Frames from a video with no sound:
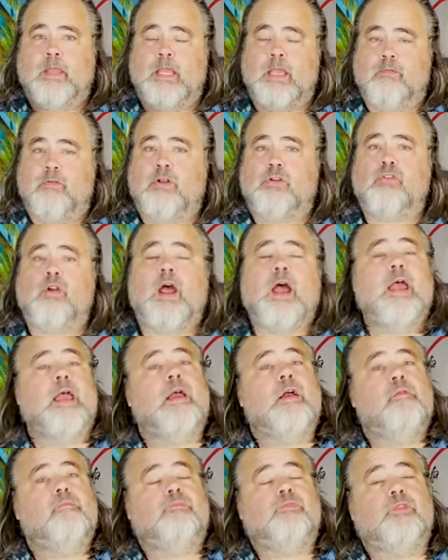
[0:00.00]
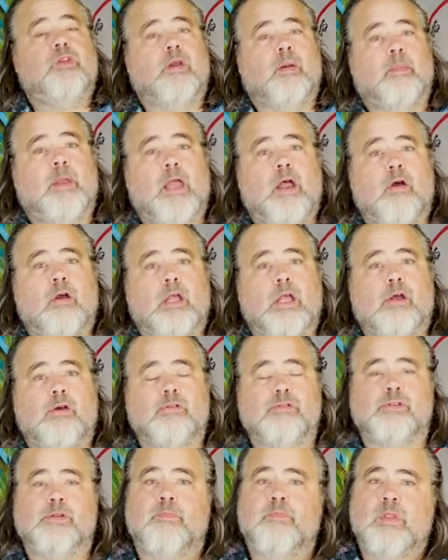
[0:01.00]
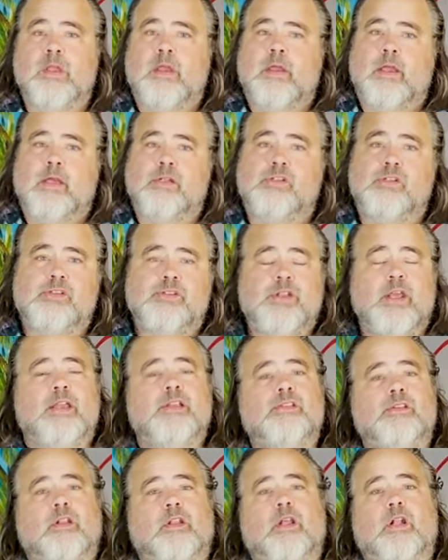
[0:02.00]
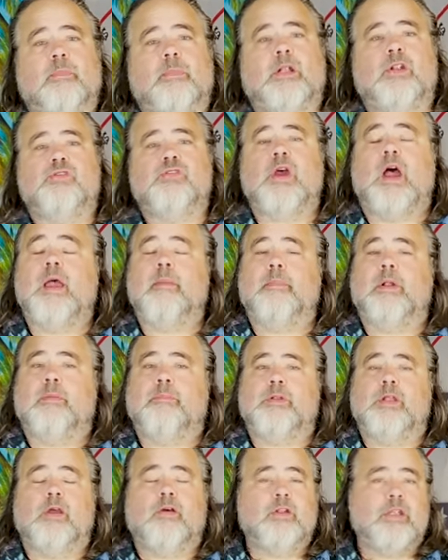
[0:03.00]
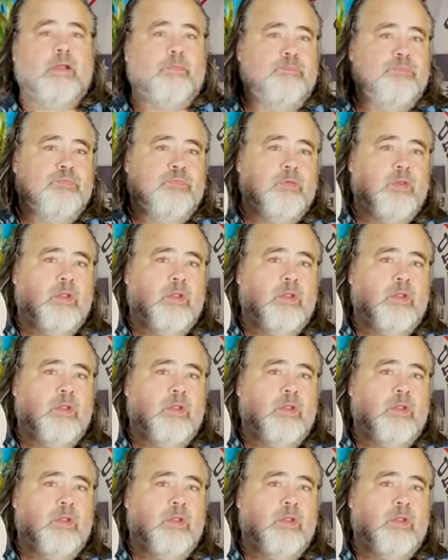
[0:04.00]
Give it a try. Tell me how it goes. It just takes a little bit of time, but I'm telling you,